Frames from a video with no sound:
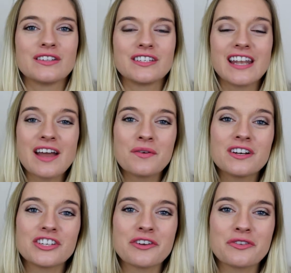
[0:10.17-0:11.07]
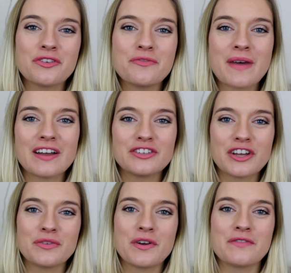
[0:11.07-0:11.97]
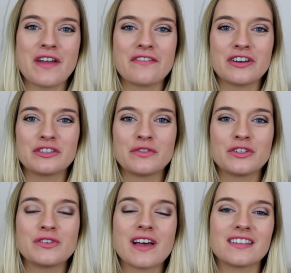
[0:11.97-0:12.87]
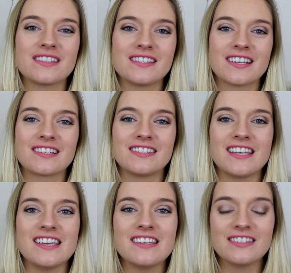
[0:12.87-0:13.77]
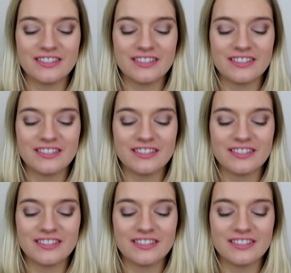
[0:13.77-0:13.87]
Today I want to share with you my January favorites for 2016.